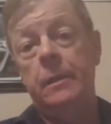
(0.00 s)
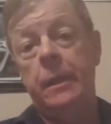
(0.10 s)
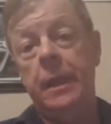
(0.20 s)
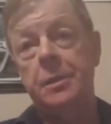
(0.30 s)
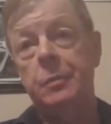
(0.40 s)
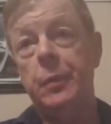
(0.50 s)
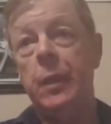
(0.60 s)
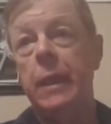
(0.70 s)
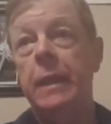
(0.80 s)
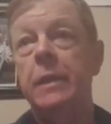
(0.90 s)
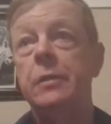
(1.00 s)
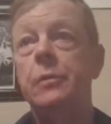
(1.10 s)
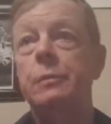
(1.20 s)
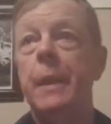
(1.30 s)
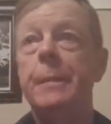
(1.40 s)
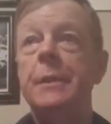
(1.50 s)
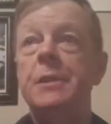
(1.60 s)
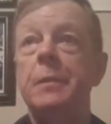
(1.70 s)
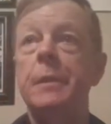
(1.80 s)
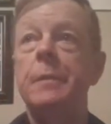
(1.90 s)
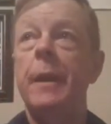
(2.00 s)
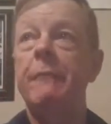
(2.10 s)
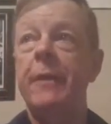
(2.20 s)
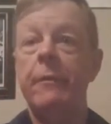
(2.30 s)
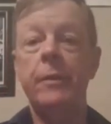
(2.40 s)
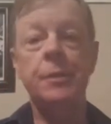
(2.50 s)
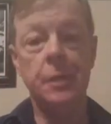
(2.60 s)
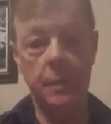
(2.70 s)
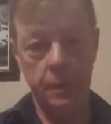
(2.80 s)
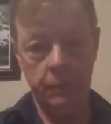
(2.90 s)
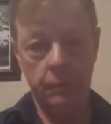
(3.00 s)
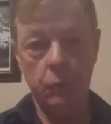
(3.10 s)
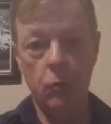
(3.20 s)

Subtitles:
next we're getting into maybe some of my favorites in the